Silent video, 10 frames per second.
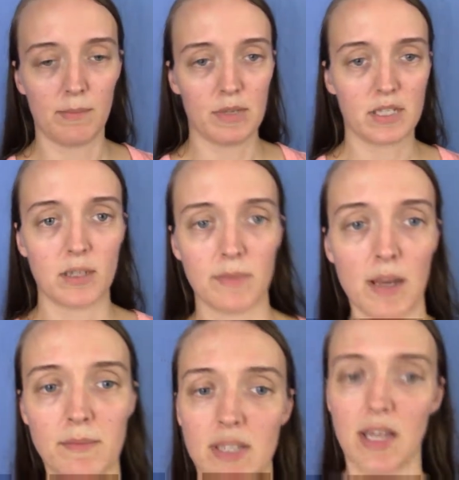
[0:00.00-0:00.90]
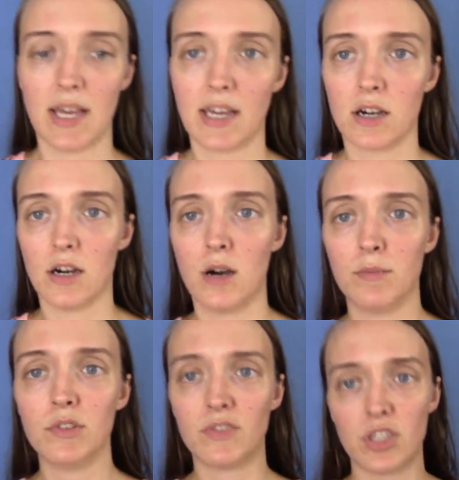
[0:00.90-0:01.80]
Sometimes, like, I'll
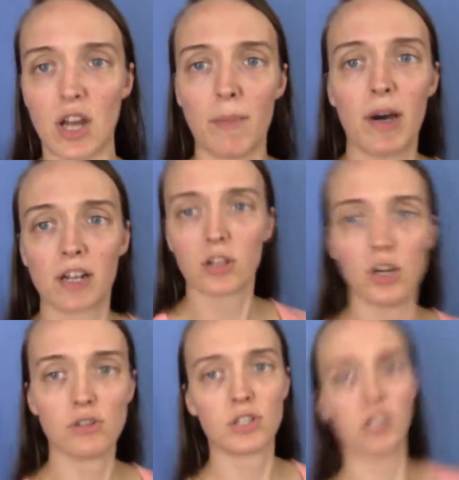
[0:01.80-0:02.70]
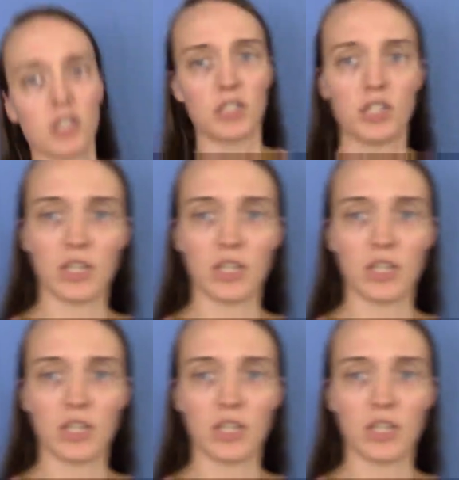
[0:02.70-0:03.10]
move the tripod closer to,